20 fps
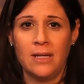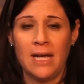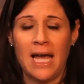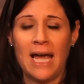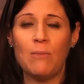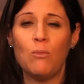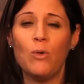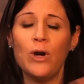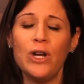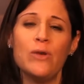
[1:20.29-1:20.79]

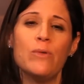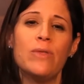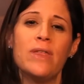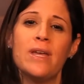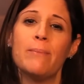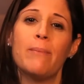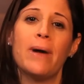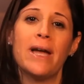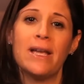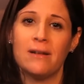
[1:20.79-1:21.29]
And what do you
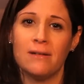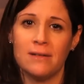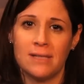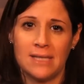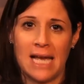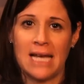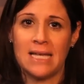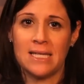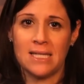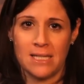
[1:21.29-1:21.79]
think Michael
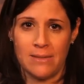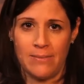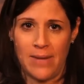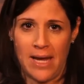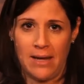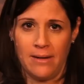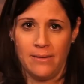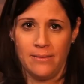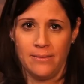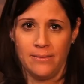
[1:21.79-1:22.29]
says to
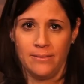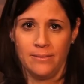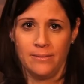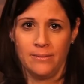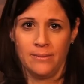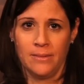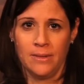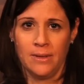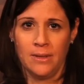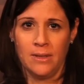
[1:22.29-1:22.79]
me?
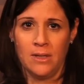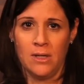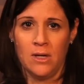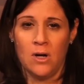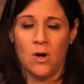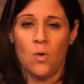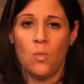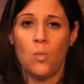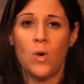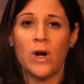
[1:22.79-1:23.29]

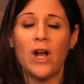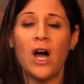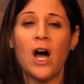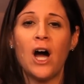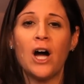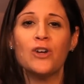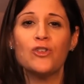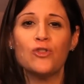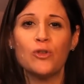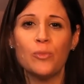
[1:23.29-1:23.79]

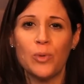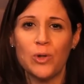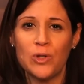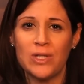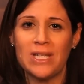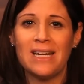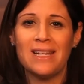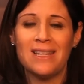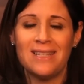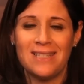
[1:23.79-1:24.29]

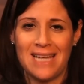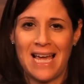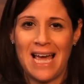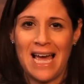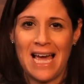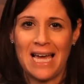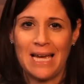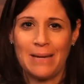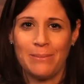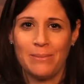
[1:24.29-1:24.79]
100% of the
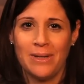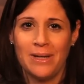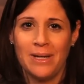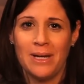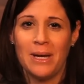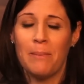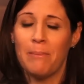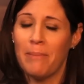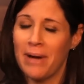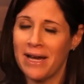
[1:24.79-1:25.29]
time,
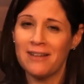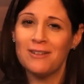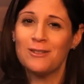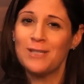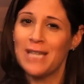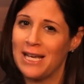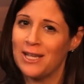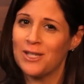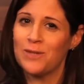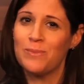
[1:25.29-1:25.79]
Michael
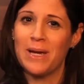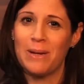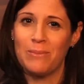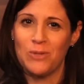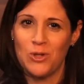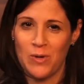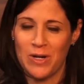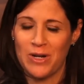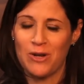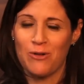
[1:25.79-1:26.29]
tells me I'm
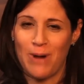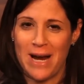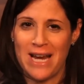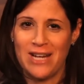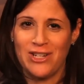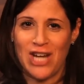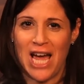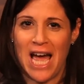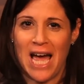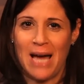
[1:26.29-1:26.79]
doing a
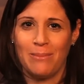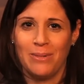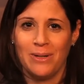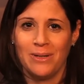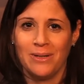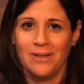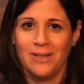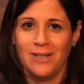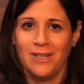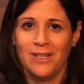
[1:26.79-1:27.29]
great job.
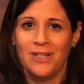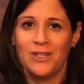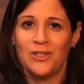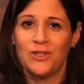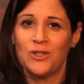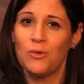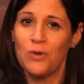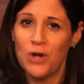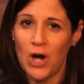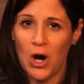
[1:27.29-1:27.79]

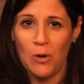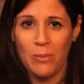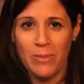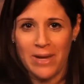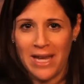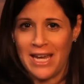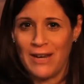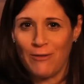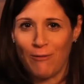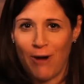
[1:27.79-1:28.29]
So go
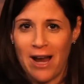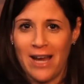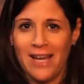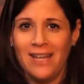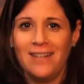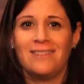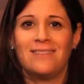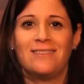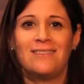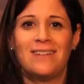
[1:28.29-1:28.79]
me,
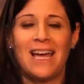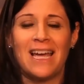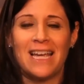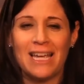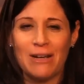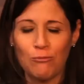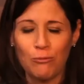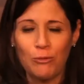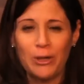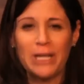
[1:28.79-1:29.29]
right? I
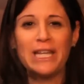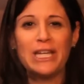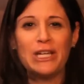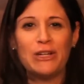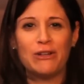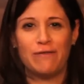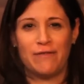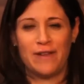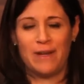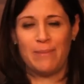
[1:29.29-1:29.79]
get really
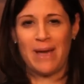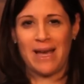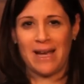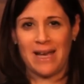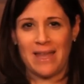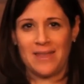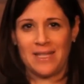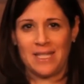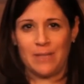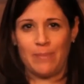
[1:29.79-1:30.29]
good feedback
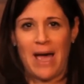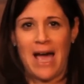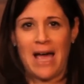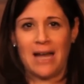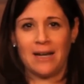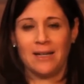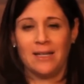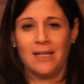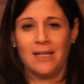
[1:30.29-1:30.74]
on the spot.